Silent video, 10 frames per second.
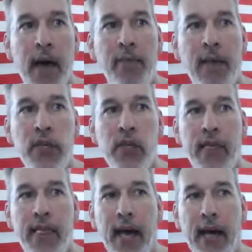And they
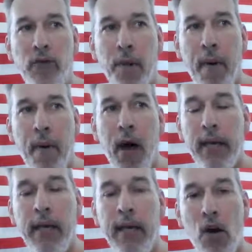say that a
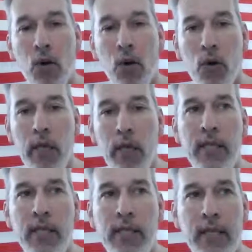republic can only
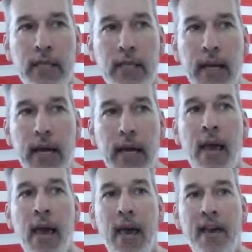succeed